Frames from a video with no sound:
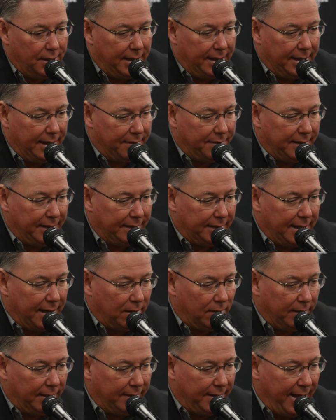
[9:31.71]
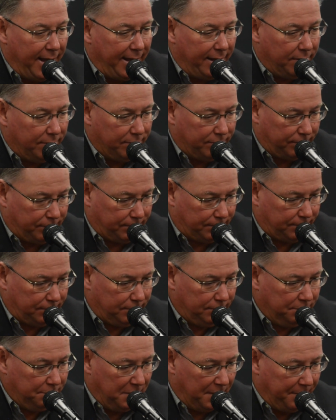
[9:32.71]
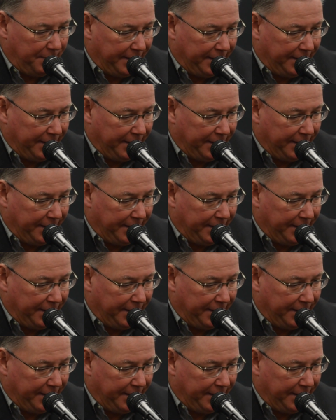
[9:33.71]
And I think not only that, but